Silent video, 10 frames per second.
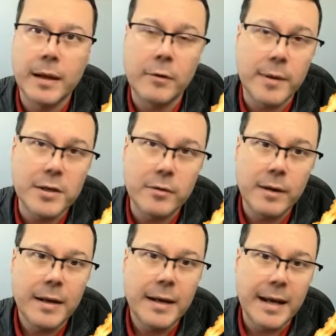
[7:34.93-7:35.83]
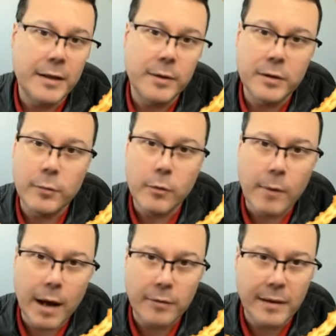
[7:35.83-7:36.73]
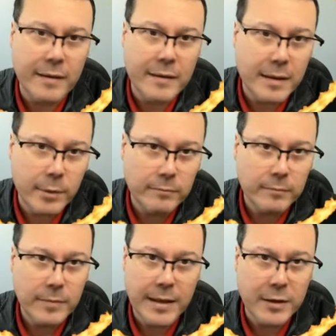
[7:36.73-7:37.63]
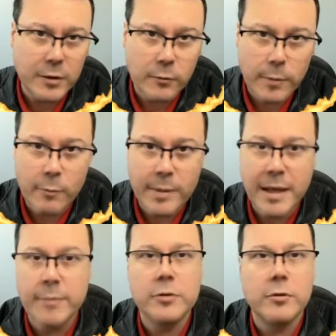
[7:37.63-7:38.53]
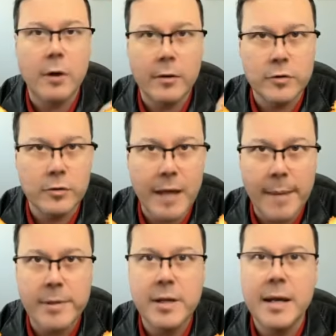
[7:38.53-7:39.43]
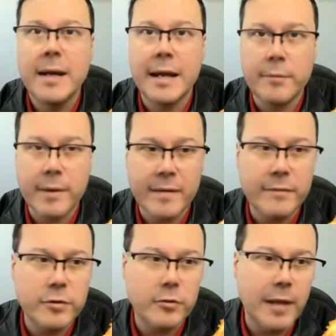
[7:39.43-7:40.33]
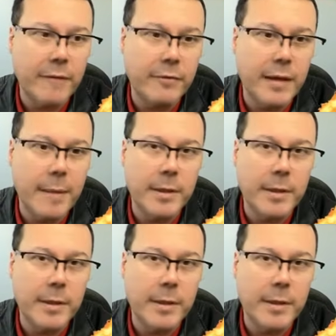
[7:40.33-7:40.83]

creature, and it will count as a demon, and you will be able to cause 2 damage and receive 2 life